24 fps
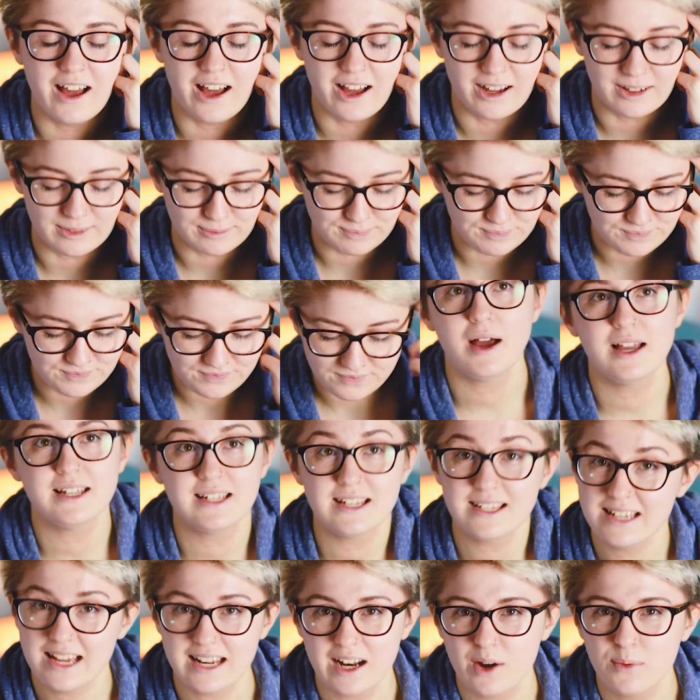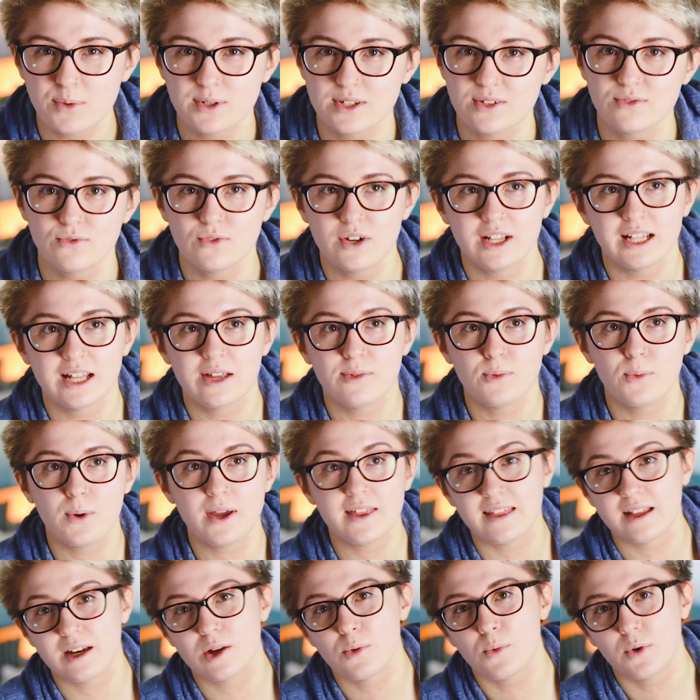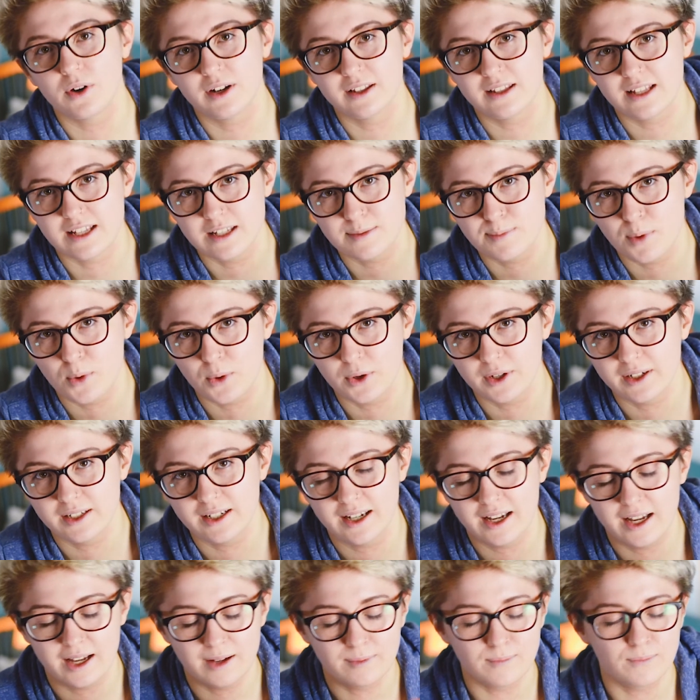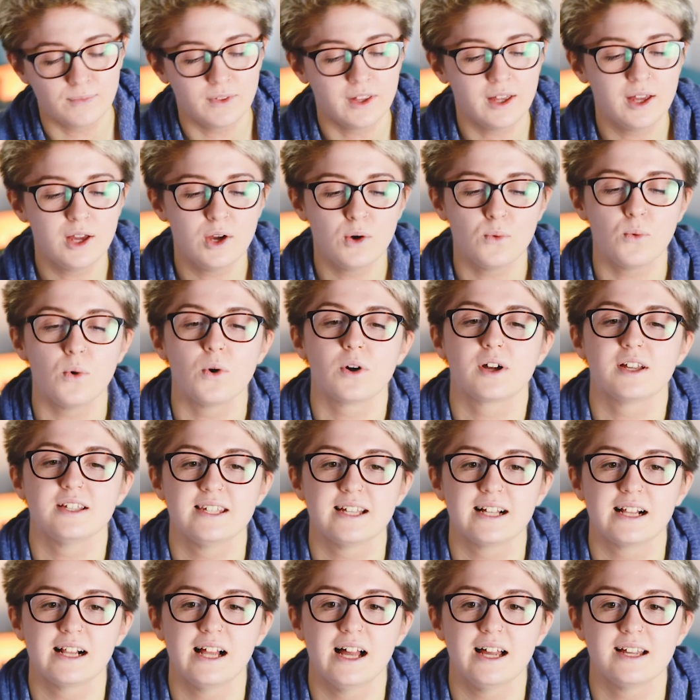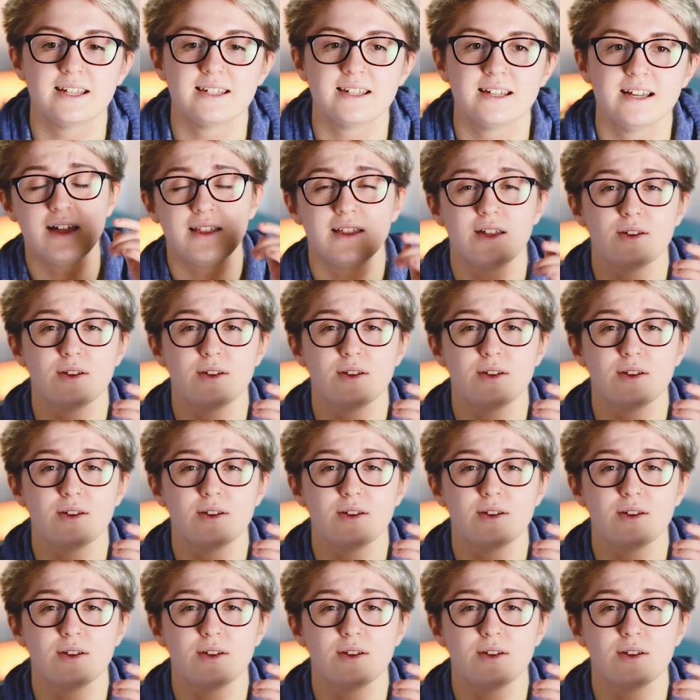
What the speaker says: As I said, I wasn't really with anyone at this point, walking to class.